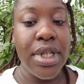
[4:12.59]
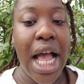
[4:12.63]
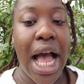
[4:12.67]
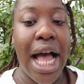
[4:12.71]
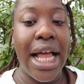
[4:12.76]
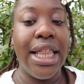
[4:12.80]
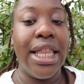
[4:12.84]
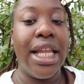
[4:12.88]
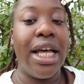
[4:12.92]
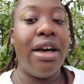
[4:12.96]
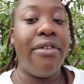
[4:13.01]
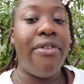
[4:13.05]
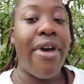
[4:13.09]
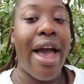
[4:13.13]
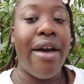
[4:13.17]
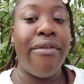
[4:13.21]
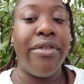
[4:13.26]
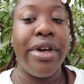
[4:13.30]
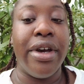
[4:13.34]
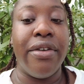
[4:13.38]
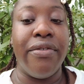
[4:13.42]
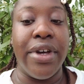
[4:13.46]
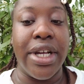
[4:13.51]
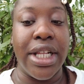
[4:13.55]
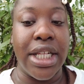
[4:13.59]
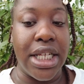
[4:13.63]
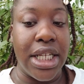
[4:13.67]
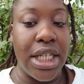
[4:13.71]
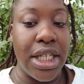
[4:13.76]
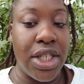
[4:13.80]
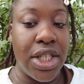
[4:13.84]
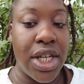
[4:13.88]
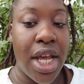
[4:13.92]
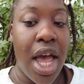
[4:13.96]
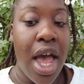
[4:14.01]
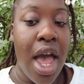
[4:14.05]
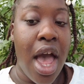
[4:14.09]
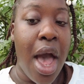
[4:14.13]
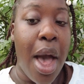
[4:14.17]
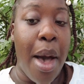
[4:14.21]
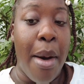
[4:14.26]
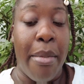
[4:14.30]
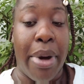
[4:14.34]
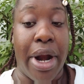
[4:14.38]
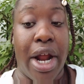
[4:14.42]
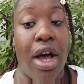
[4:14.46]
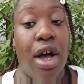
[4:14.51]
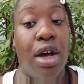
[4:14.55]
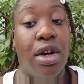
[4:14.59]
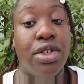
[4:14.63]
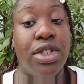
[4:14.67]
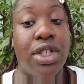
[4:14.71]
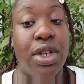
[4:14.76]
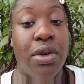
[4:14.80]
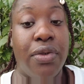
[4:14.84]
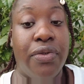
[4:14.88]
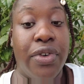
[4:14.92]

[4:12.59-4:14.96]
I love having a village, but I also